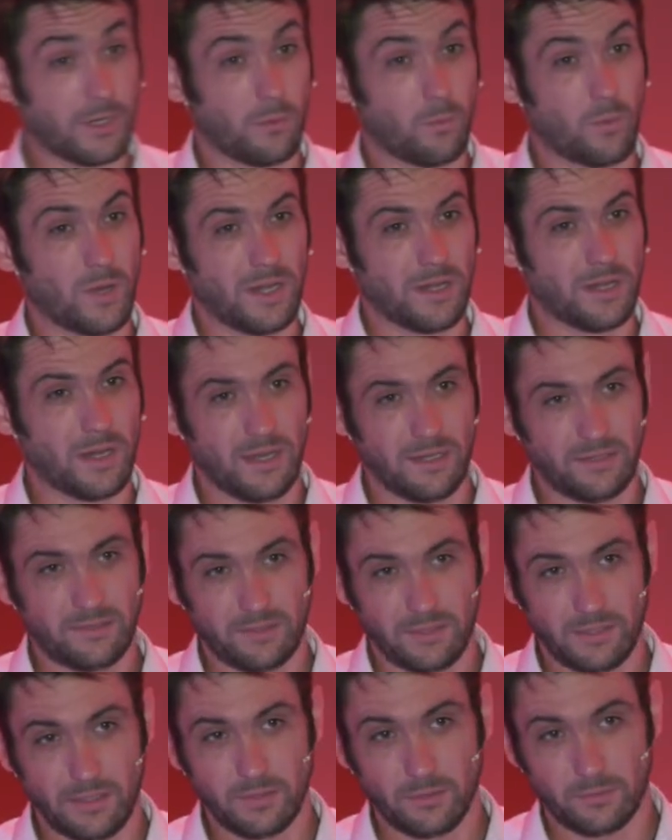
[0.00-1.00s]
at
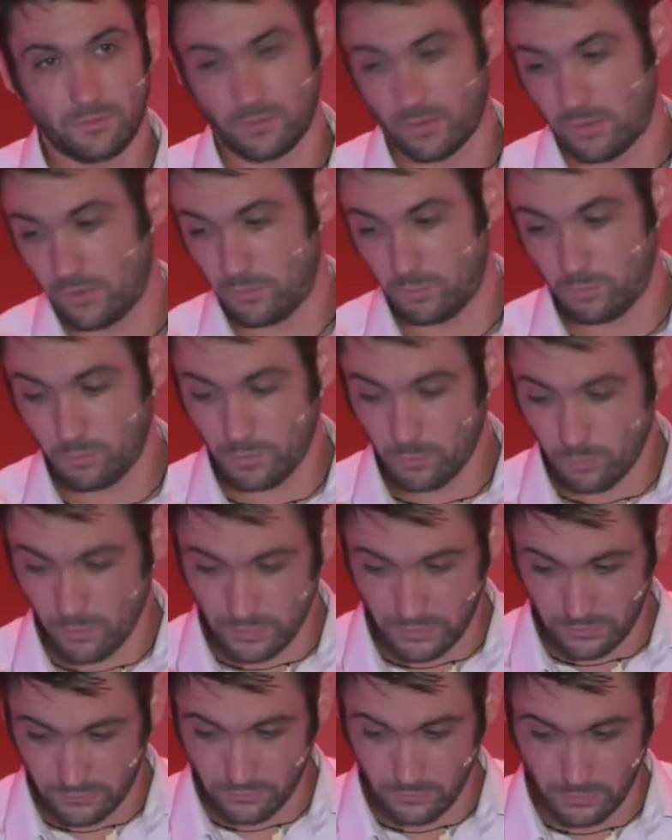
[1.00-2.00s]
190, so we
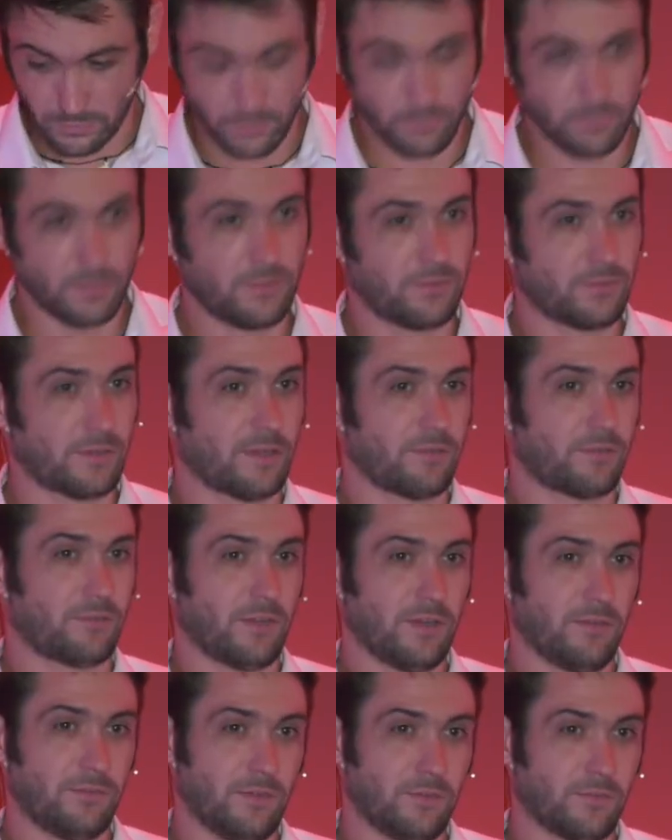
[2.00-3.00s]
wanted to increase that
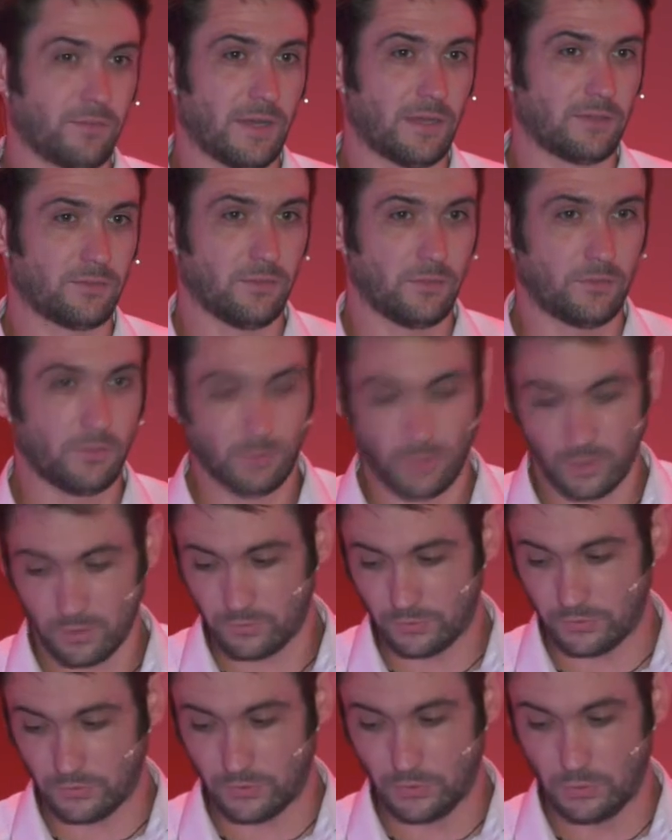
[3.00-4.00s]
safety factor to over
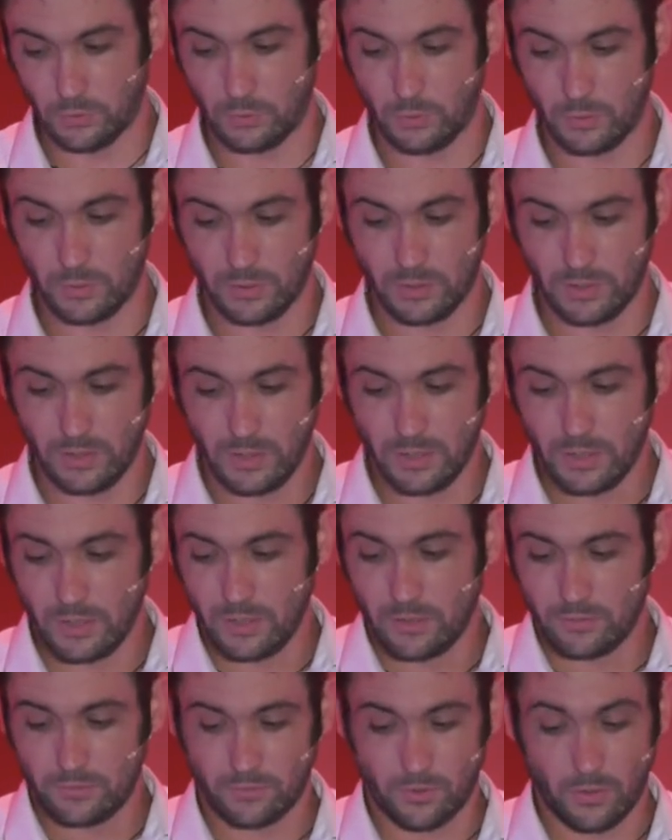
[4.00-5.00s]
2,
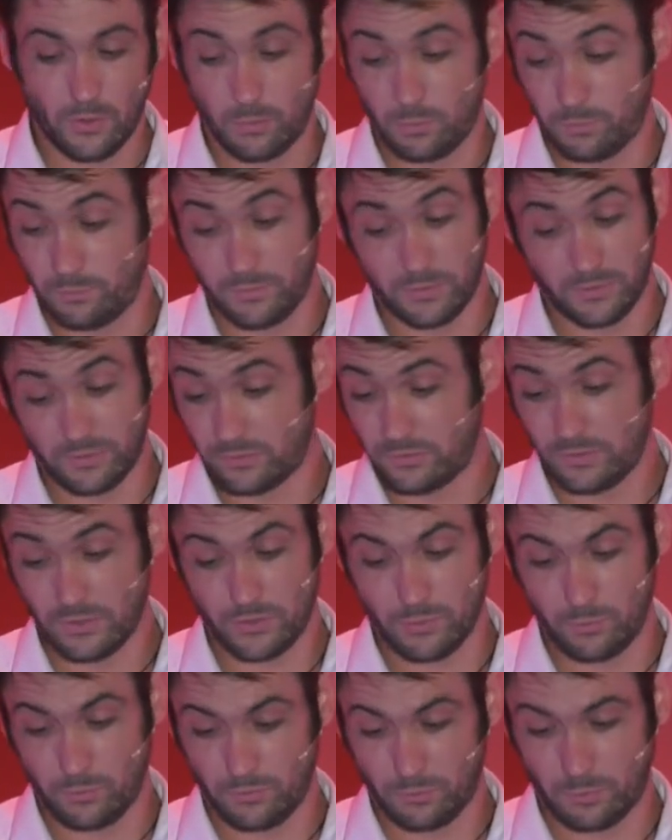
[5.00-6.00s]
so the
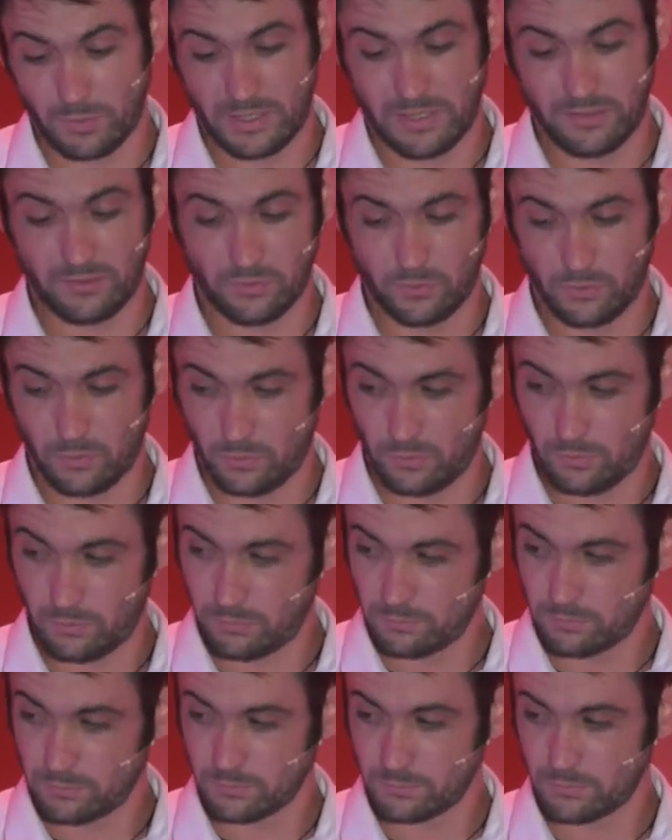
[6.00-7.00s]
decision was made to
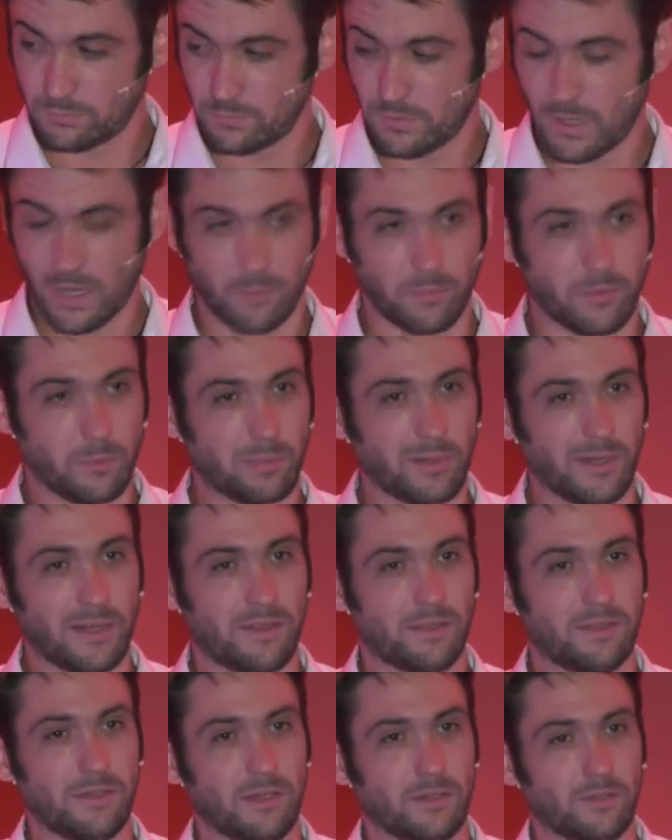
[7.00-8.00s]
up the plate
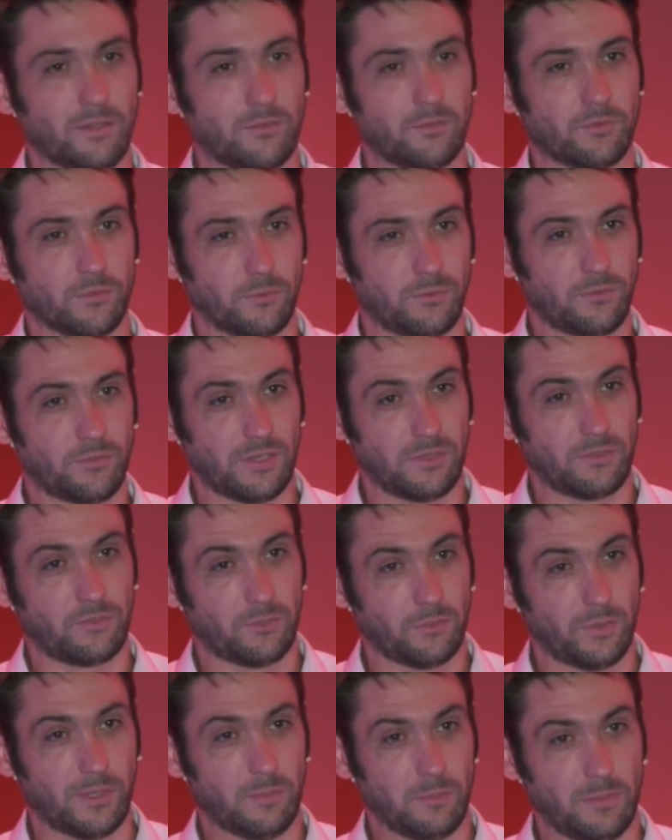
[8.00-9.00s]
thickness from 6
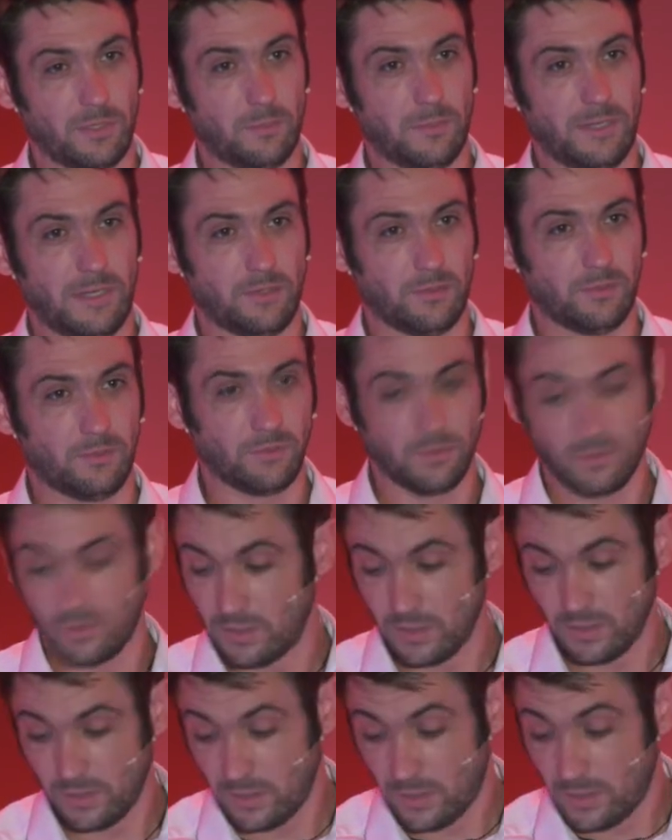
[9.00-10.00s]
to 8 millimeters.
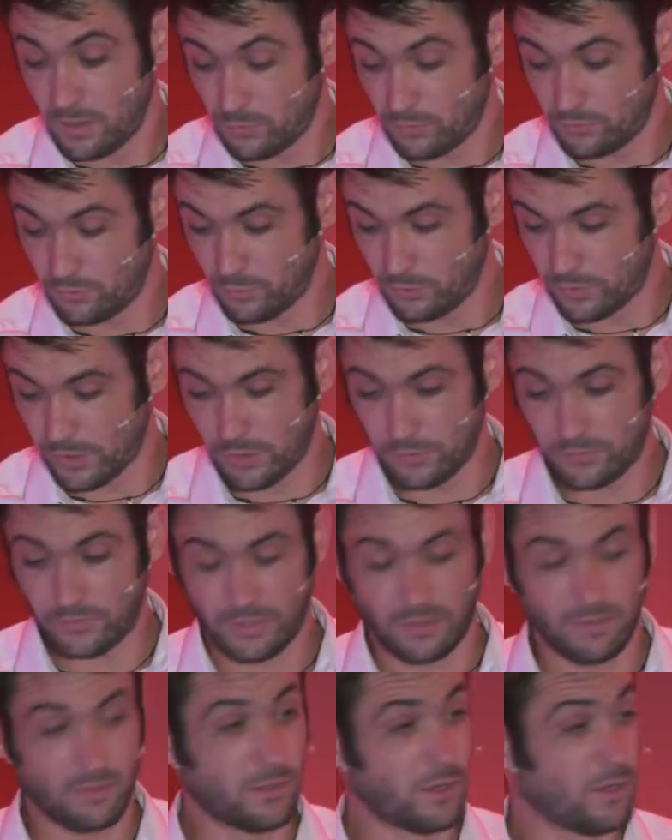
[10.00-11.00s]
Saw
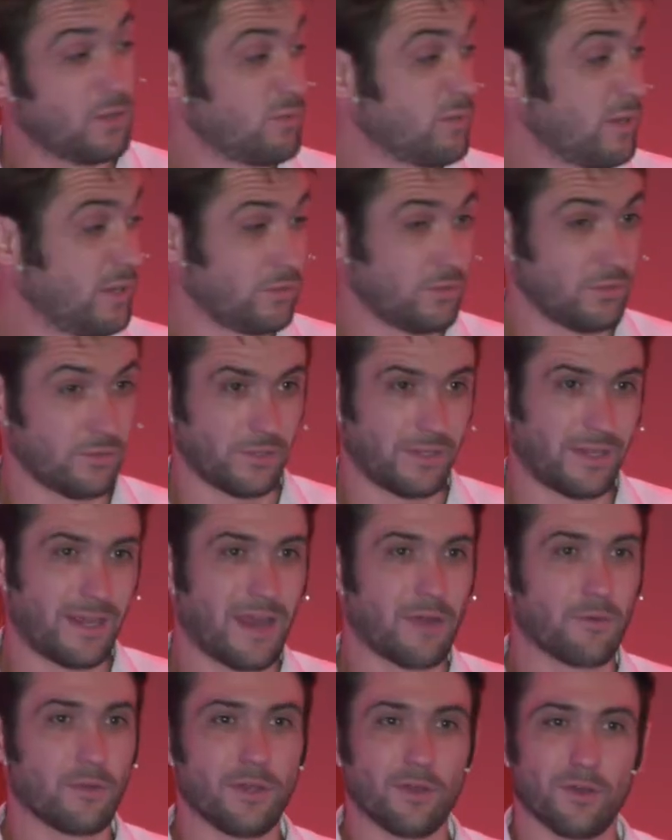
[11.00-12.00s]
no reason to
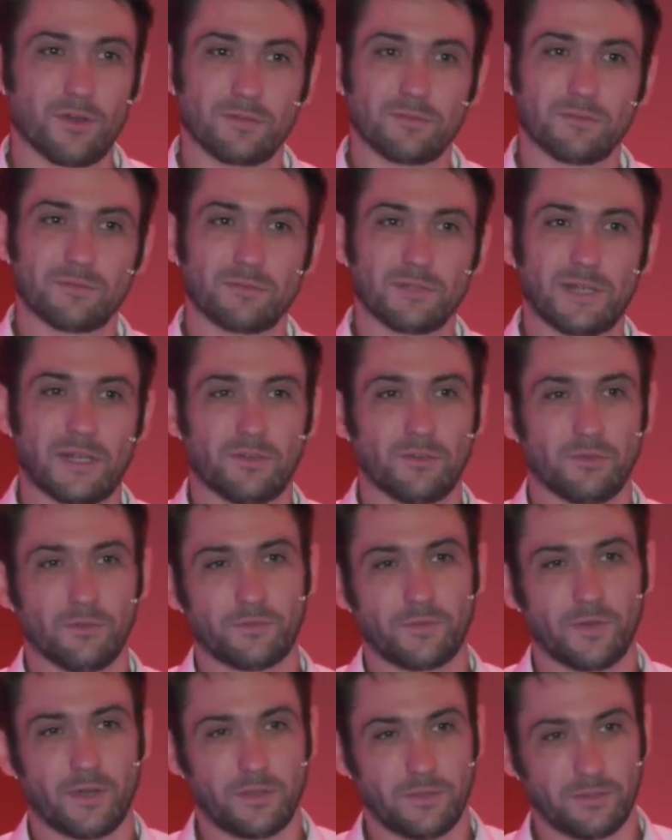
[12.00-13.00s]
carry on and do
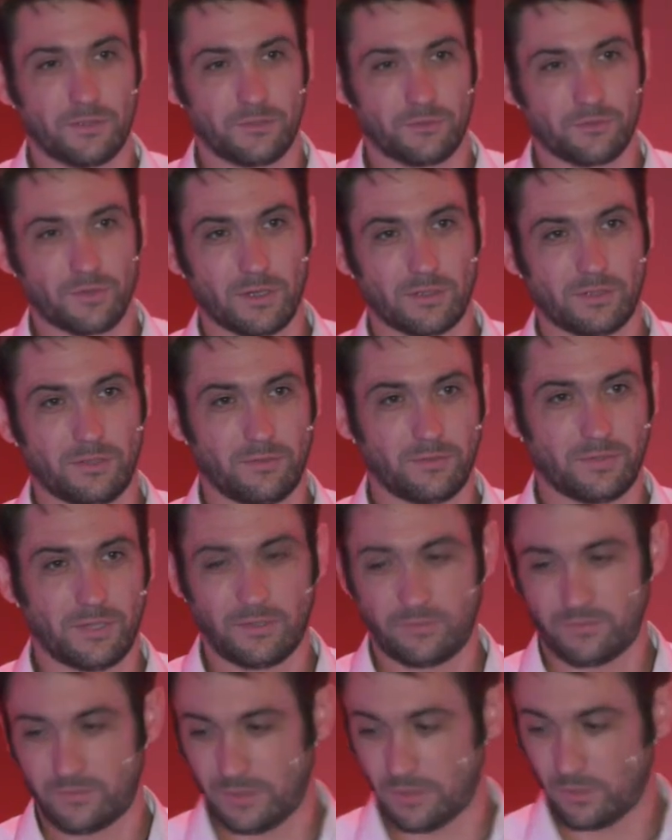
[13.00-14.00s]
further destructive
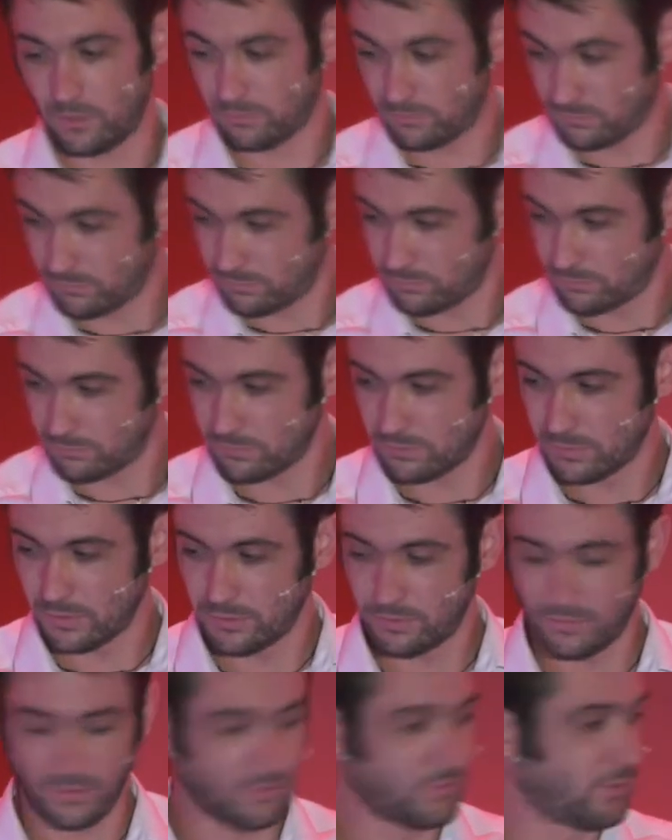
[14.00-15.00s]
testing on
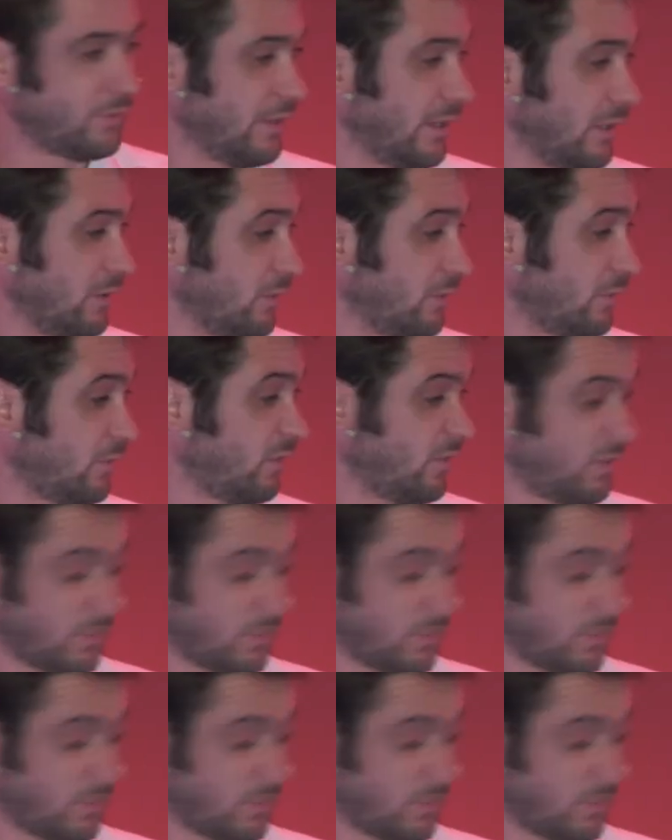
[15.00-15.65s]
this thickness, as